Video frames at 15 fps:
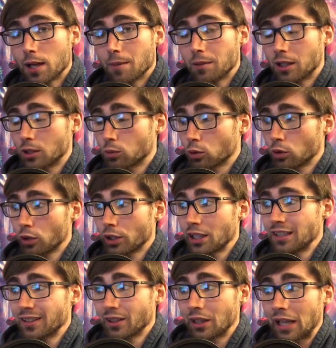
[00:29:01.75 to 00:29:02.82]
because we're
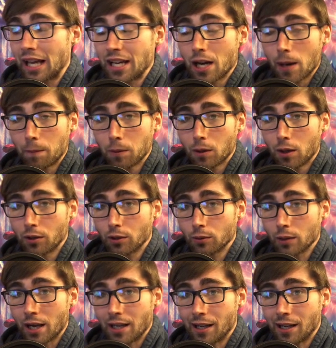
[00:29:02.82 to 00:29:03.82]
looking to lay up on the right